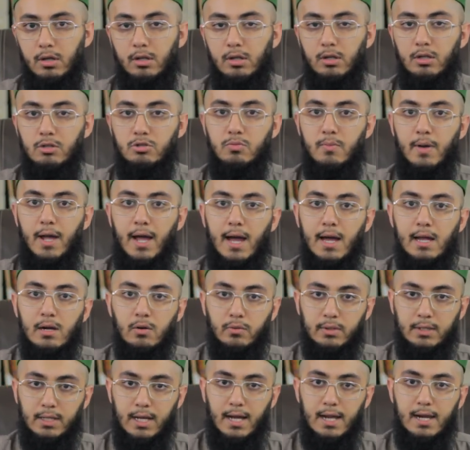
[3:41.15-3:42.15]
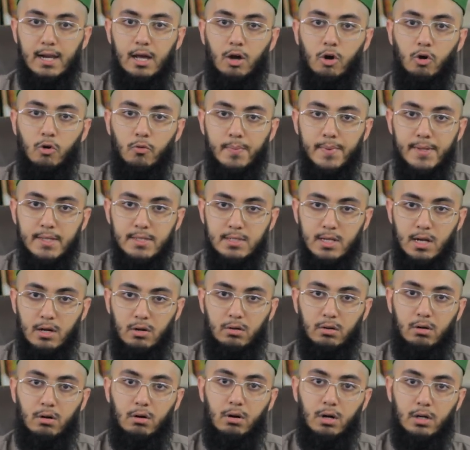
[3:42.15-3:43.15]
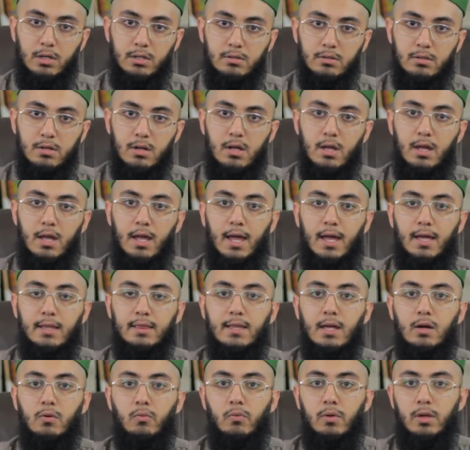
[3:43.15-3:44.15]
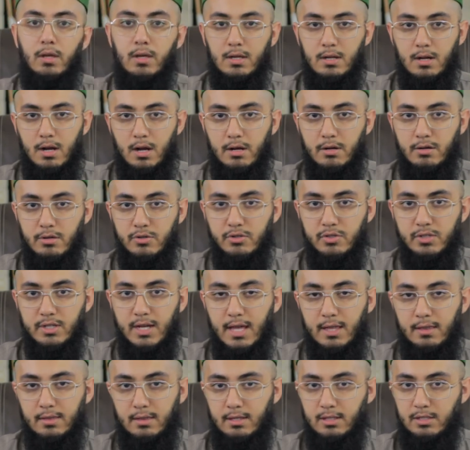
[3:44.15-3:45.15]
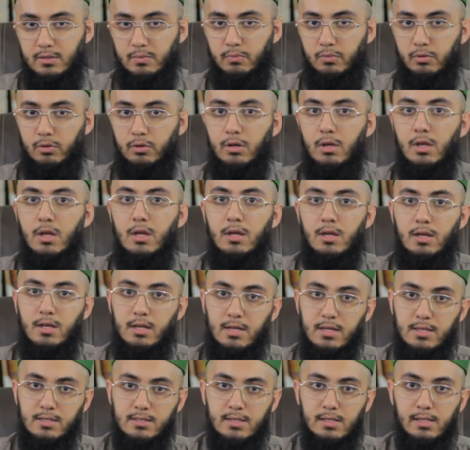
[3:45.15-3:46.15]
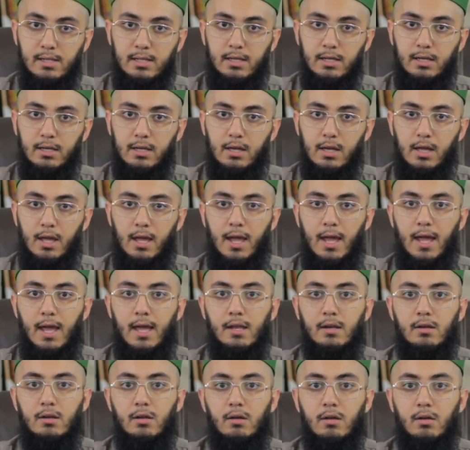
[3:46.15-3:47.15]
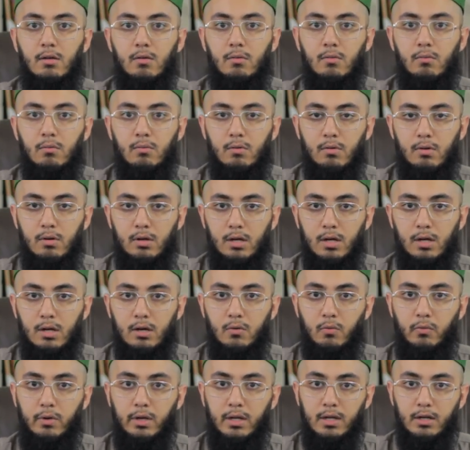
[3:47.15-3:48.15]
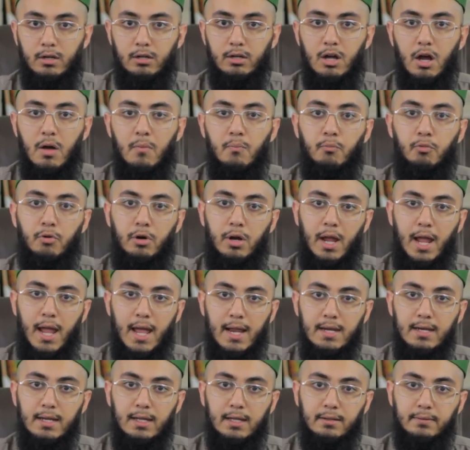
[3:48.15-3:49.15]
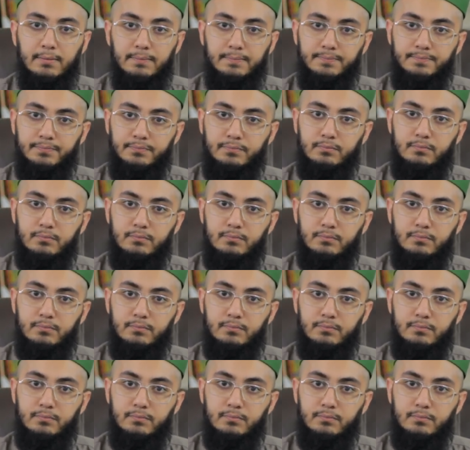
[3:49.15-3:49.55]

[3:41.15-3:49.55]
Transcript: Allah subhanahu wa ta'ala opens our heart, and that we can understand this book easily and we can comprehend it.